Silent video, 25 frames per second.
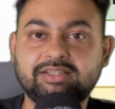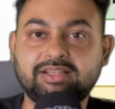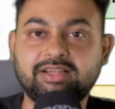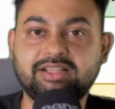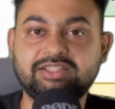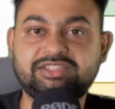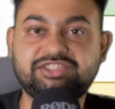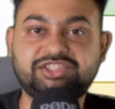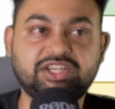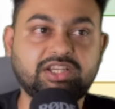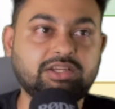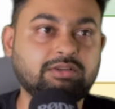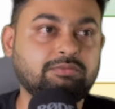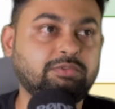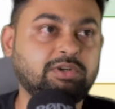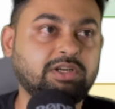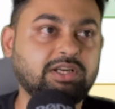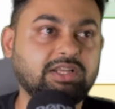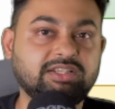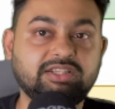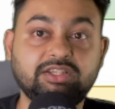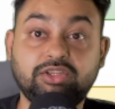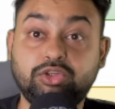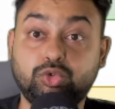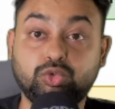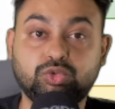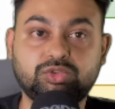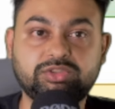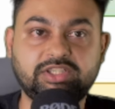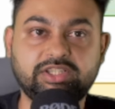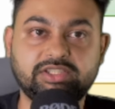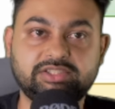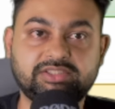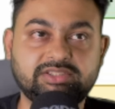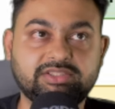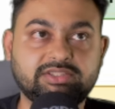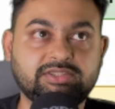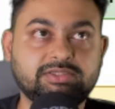check what are the use
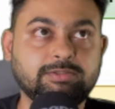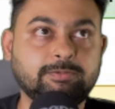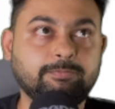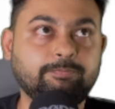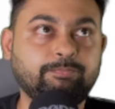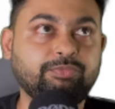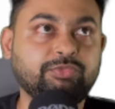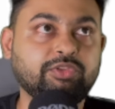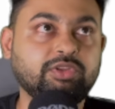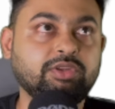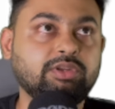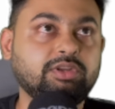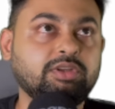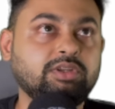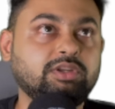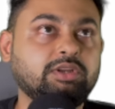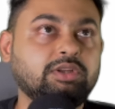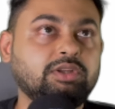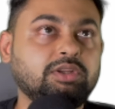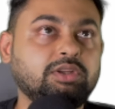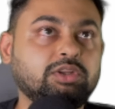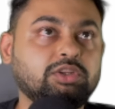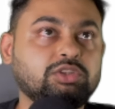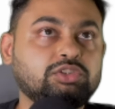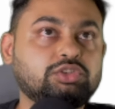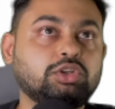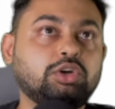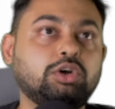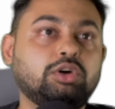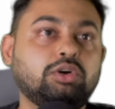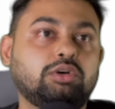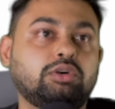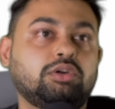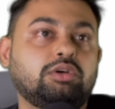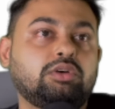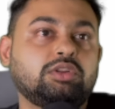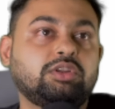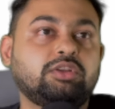cases.
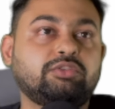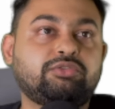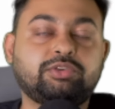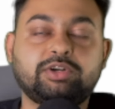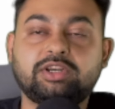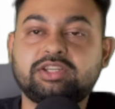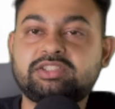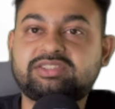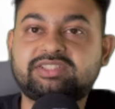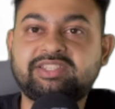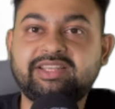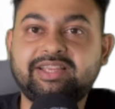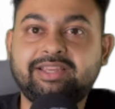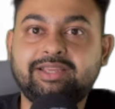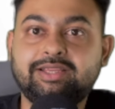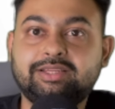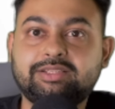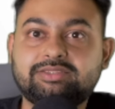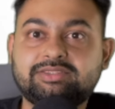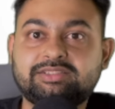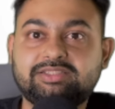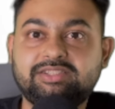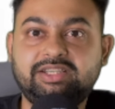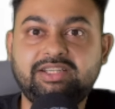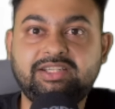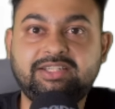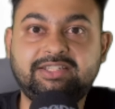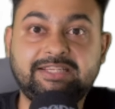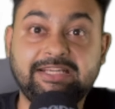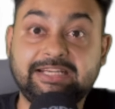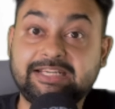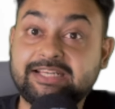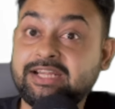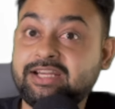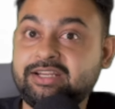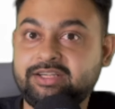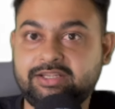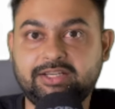So the first thing is the
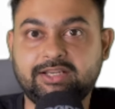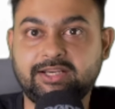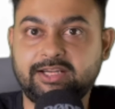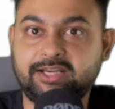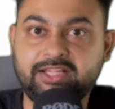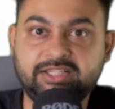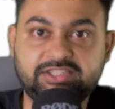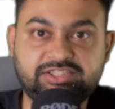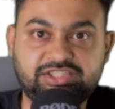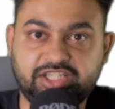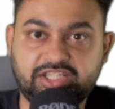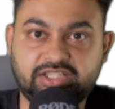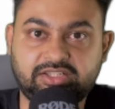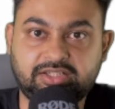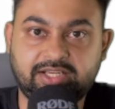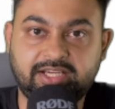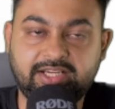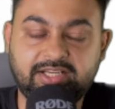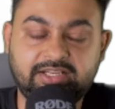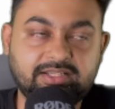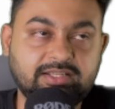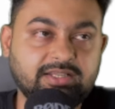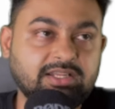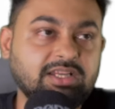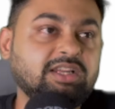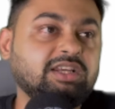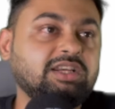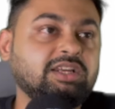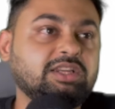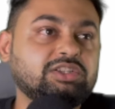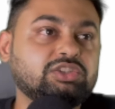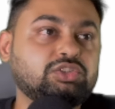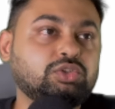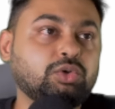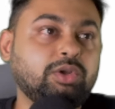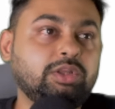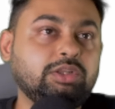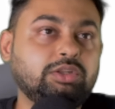data integrity check, right?
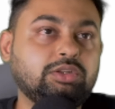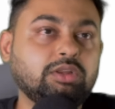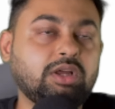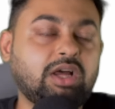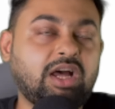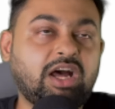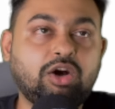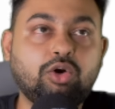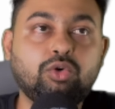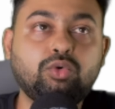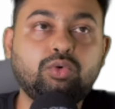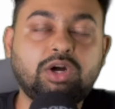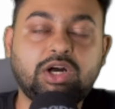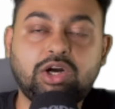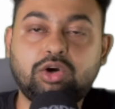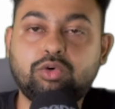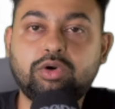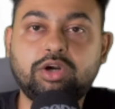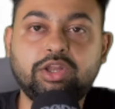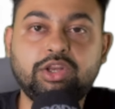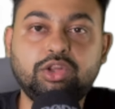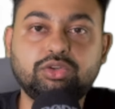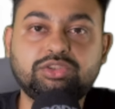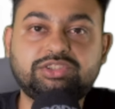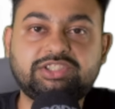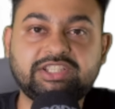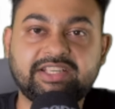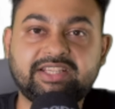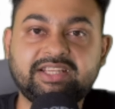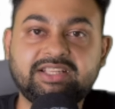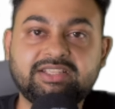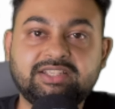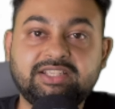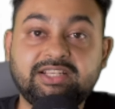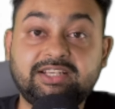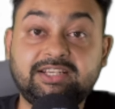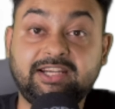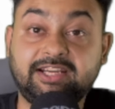So how are you
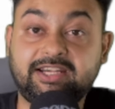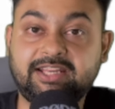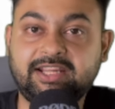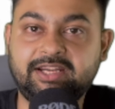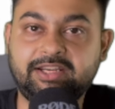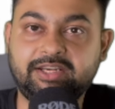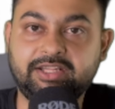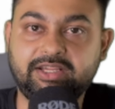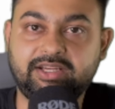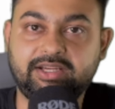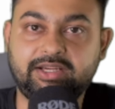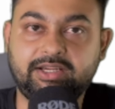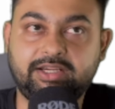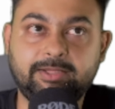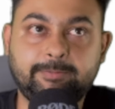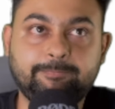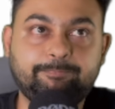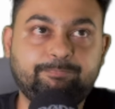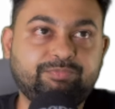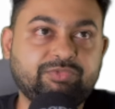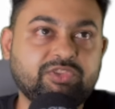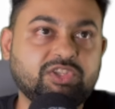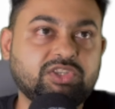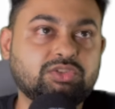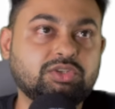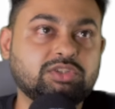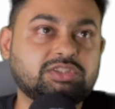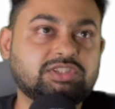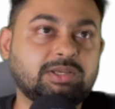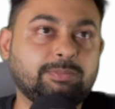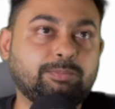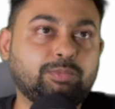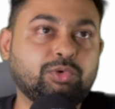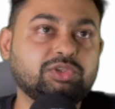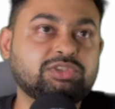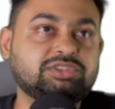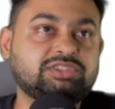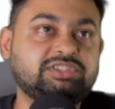checking the data integrity? So
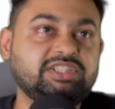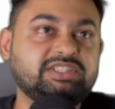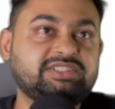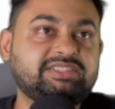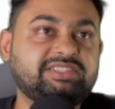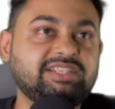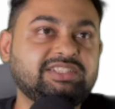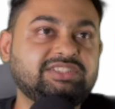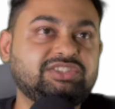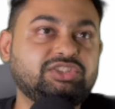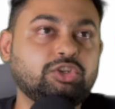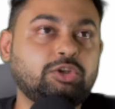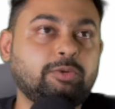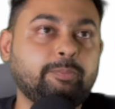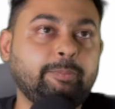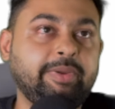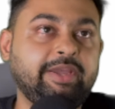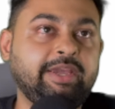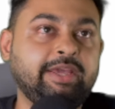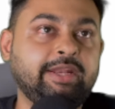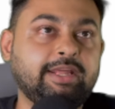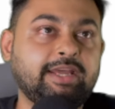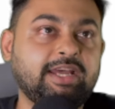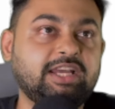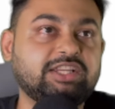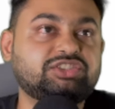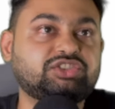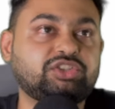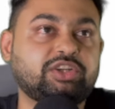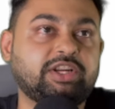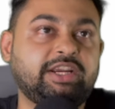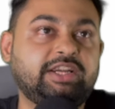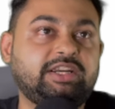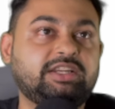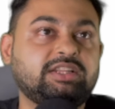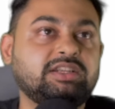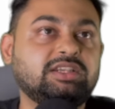suppose this is your main hash, right?